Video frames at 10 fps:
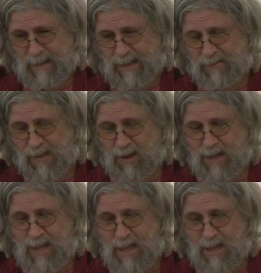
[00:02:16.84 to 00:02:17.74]
And so
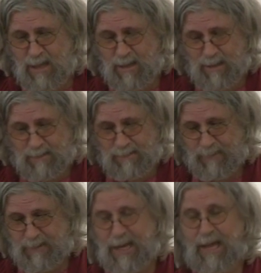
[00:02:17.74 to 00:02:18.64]

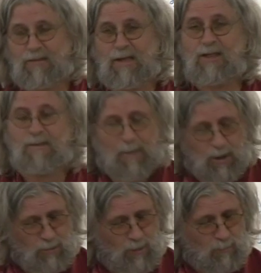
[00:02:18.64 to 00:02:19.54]
the text he
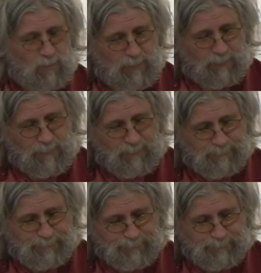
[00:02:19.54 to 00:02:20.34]
spoke on was